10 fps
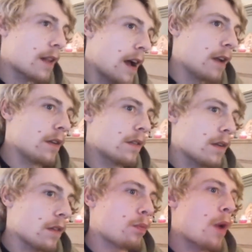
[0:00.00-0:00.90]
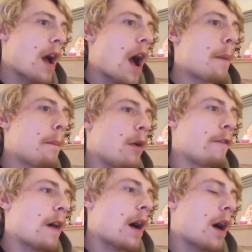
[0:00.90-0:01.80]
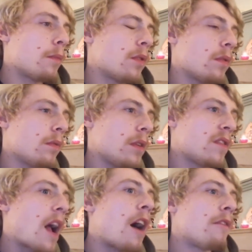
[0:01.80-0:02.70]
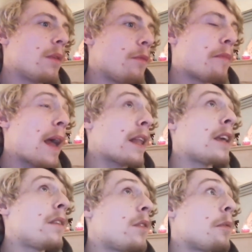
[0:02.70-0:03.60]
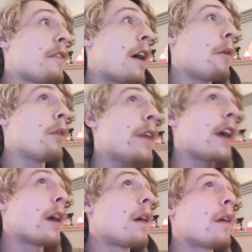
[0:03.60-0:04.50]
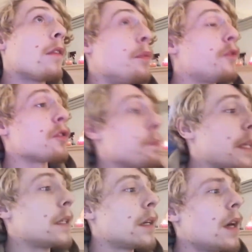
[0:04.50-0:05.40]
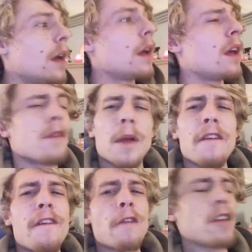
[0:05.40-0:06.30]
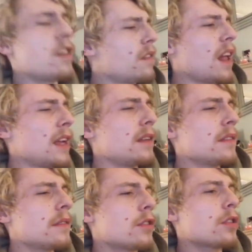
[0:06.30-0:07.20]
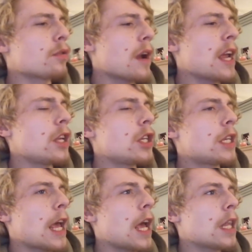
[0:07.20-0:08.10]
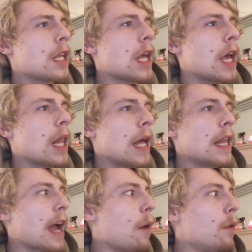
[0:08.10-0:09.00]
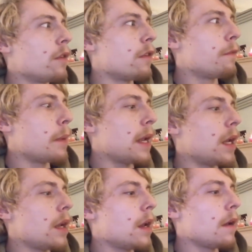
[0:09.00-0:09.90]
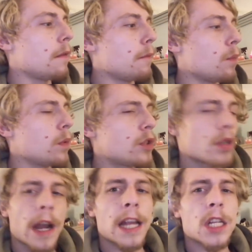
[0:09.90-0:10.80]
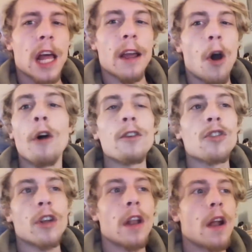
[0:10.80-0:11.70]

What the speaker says: this darnest because we're both absolutely starving, barely eating to be fair all day. Because we've just been, it's been a very like strange day today, like the hours have been strange, like all of a sudden.